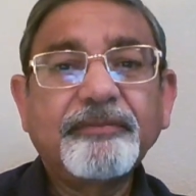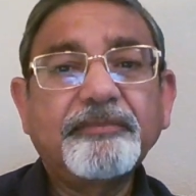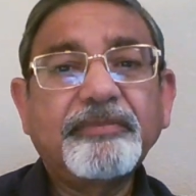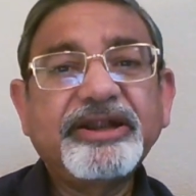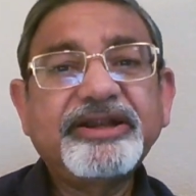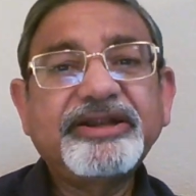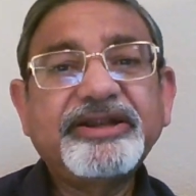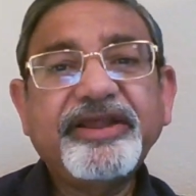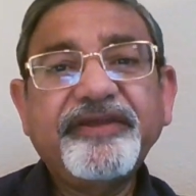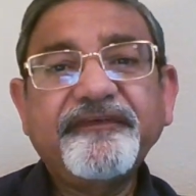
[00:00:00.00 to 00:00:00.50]

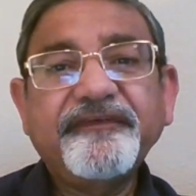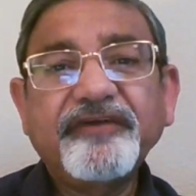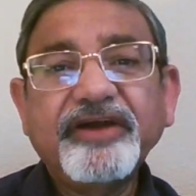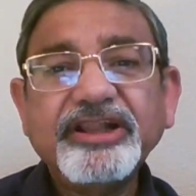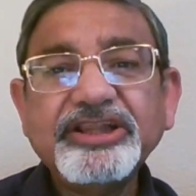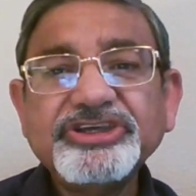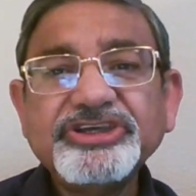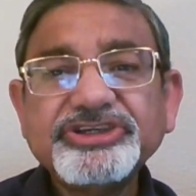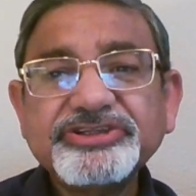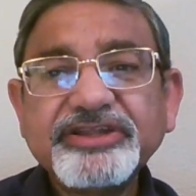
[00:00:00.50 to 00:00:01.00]
but
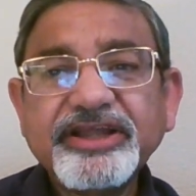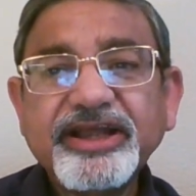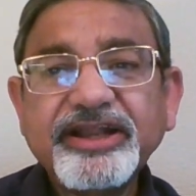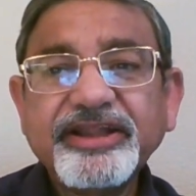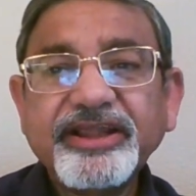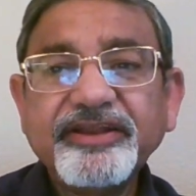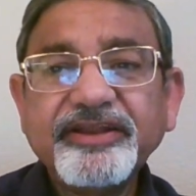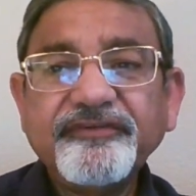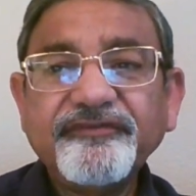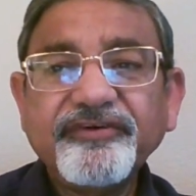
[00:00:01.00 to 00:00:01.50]
divulge that
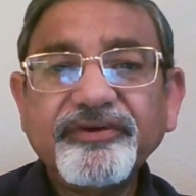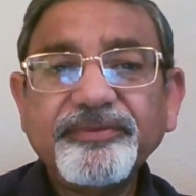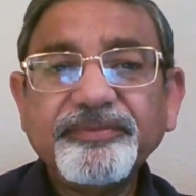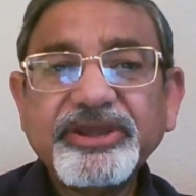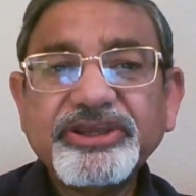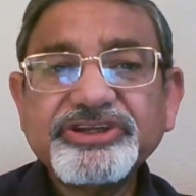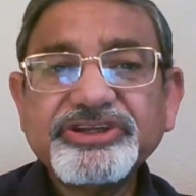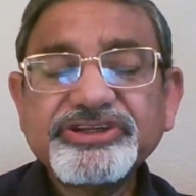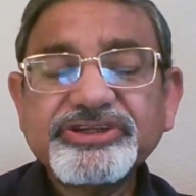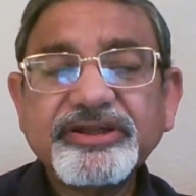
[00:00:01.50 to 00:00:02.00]

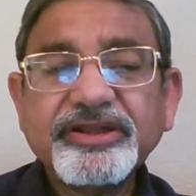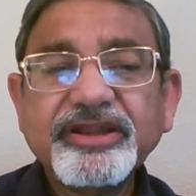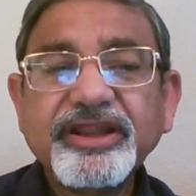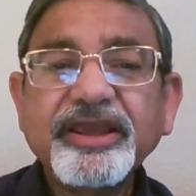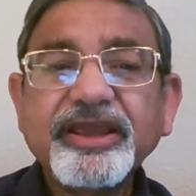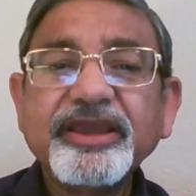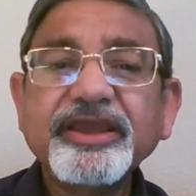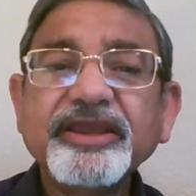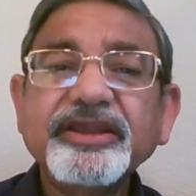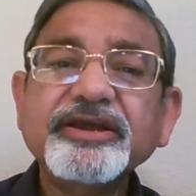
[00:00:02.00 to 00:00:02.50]
information
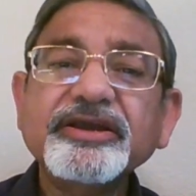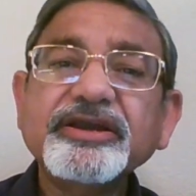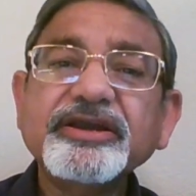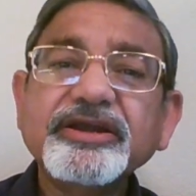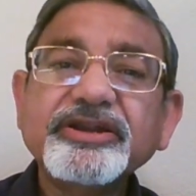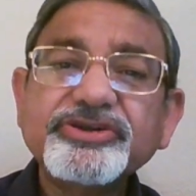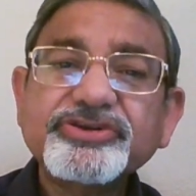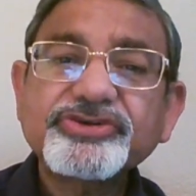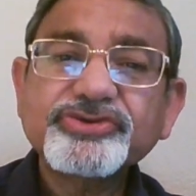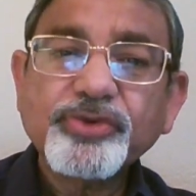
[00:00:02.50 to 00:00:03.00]
in a
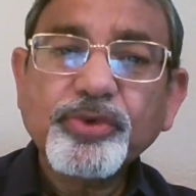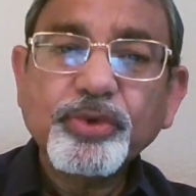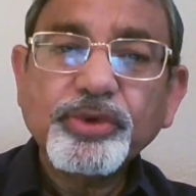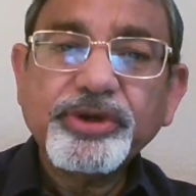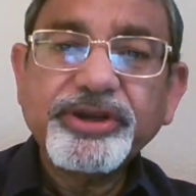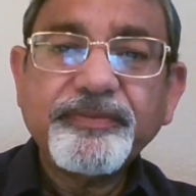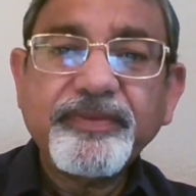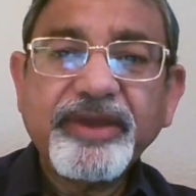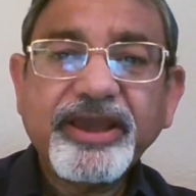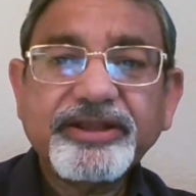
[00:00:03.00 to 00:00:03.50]

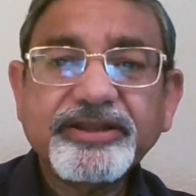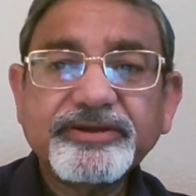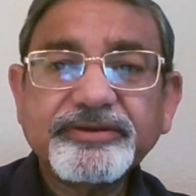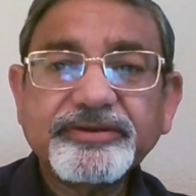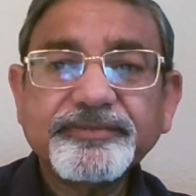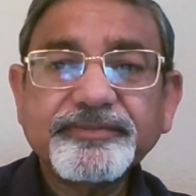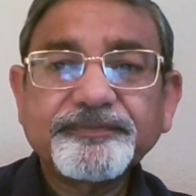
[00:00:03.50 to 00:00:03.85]
controlled manner.